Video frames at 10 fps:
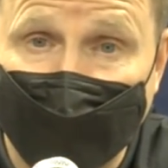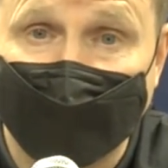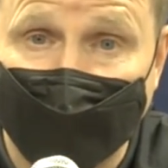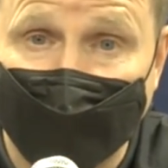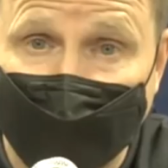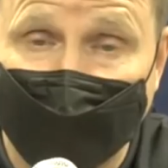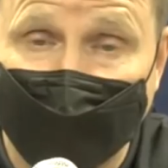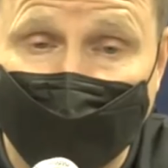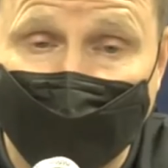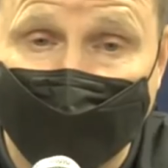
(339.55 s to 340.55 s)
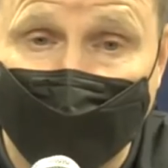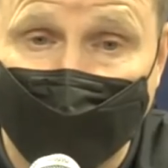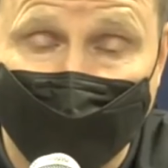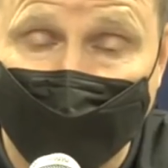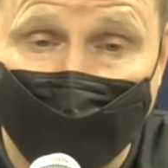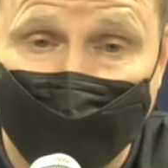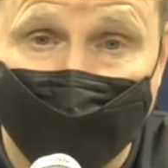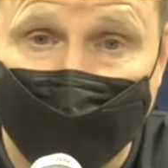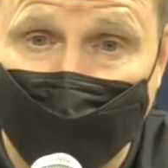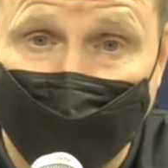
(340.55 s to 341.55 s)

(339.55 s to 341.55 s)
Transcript: shots, like I said, we were